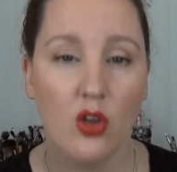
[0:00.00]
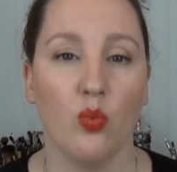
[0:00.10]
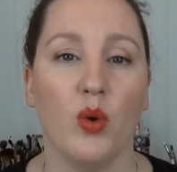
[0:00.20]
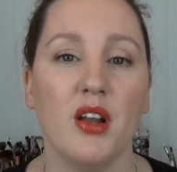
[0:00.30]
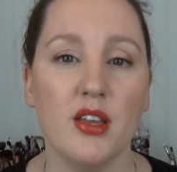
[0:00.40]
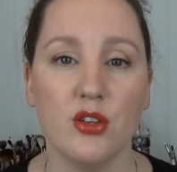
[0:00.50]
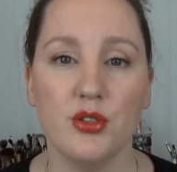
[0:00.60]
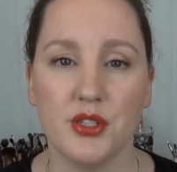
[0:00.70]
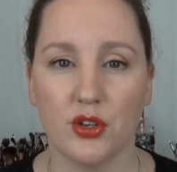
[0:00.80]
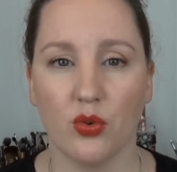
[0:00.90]
When I
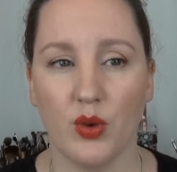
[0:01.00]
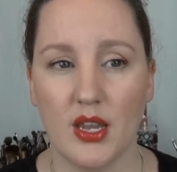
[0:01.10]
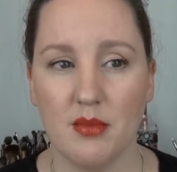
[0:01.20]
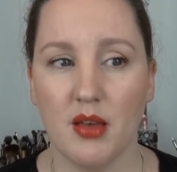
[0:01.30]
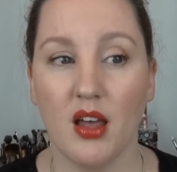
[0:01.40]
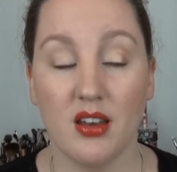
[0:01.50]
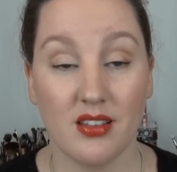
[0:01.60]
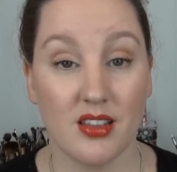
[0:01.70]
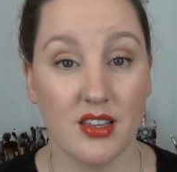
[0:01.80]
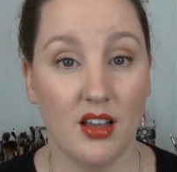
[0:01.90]
use the cream,
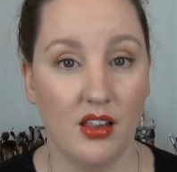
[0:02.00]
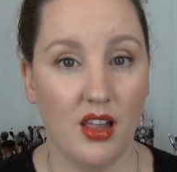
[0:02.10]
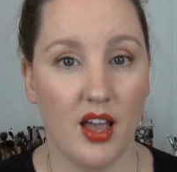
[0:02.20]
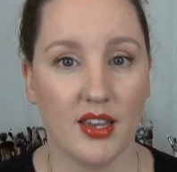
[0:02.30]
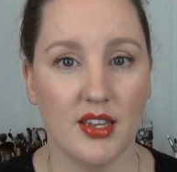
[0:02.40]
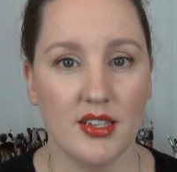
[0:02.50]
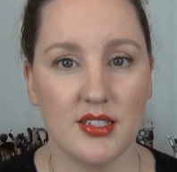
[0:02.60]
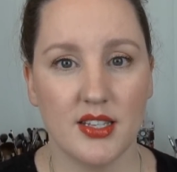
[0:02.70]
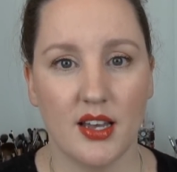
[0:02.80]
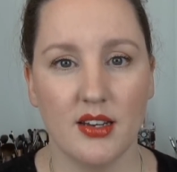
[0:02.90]
another thing I like
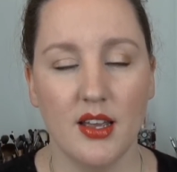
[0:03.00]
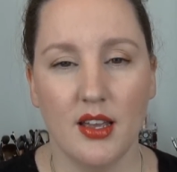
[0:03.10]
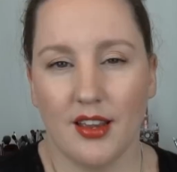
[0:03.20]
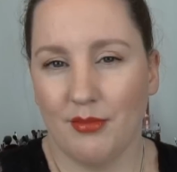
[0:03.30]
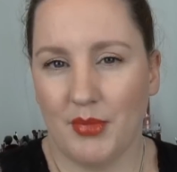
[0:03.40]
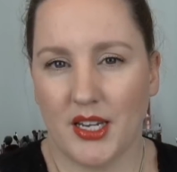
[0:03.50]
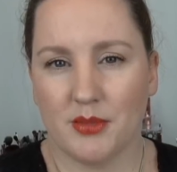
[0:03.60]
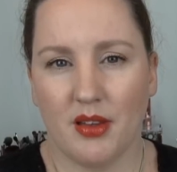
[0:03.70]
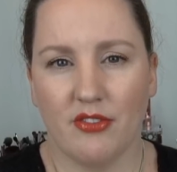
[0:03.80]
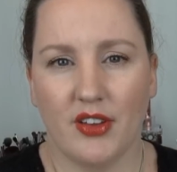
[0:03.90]
is that it
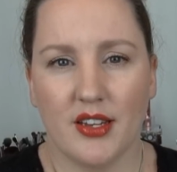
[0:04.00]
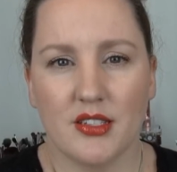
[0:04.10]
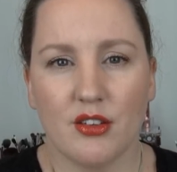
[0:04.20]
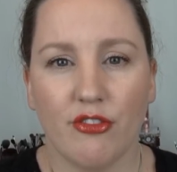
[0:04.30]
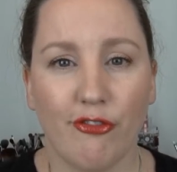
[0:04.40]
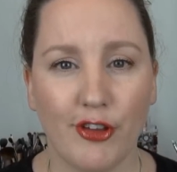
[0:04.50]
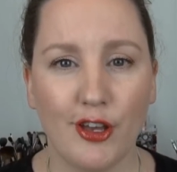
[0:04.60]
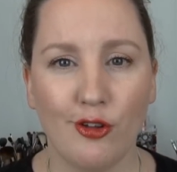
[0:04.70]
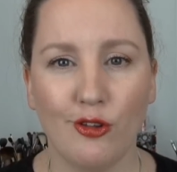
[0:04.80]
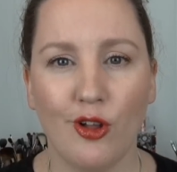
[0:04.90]
makes my face
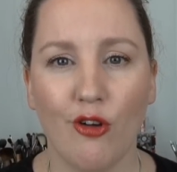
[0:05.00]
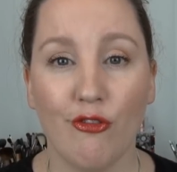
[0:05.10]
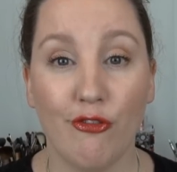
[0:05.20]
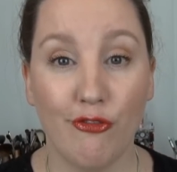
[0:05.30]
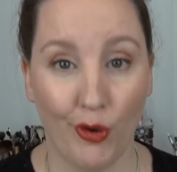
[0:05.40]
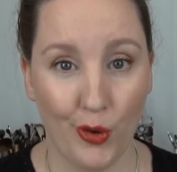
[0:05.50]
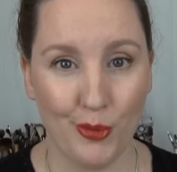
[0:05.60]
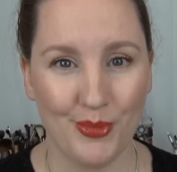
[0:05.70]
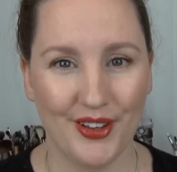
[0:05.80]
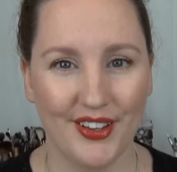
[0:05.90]
feel
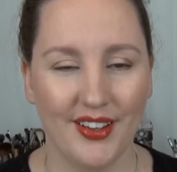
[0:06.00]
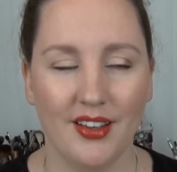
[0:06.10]
firm.